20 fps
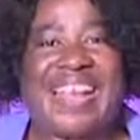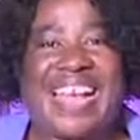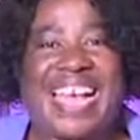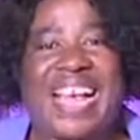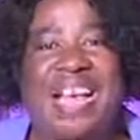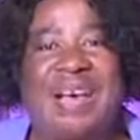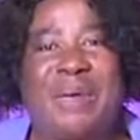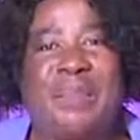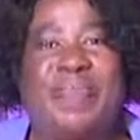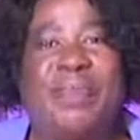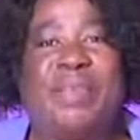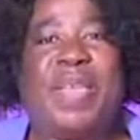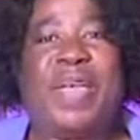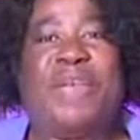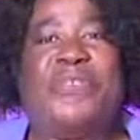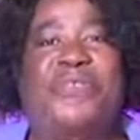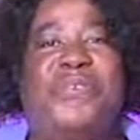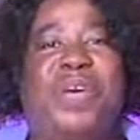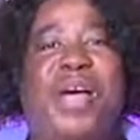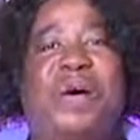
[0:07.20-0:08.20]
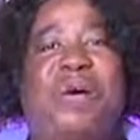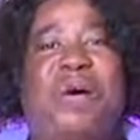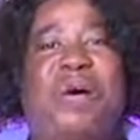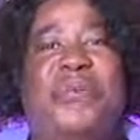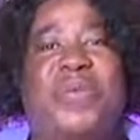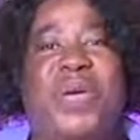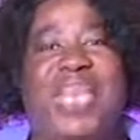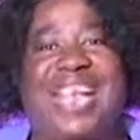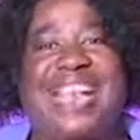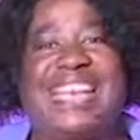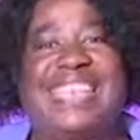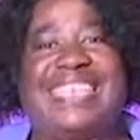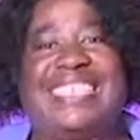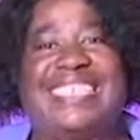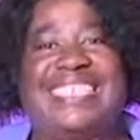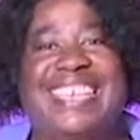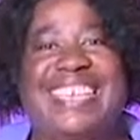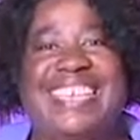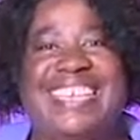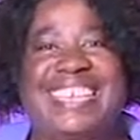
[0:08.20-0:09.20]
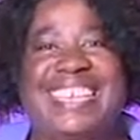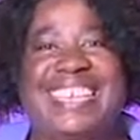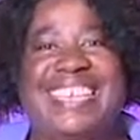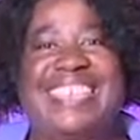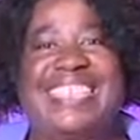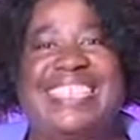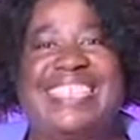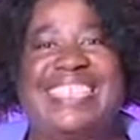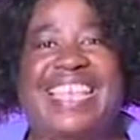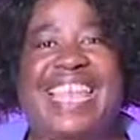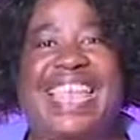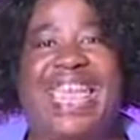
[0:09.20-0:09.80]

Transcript: Welcome to our weekly series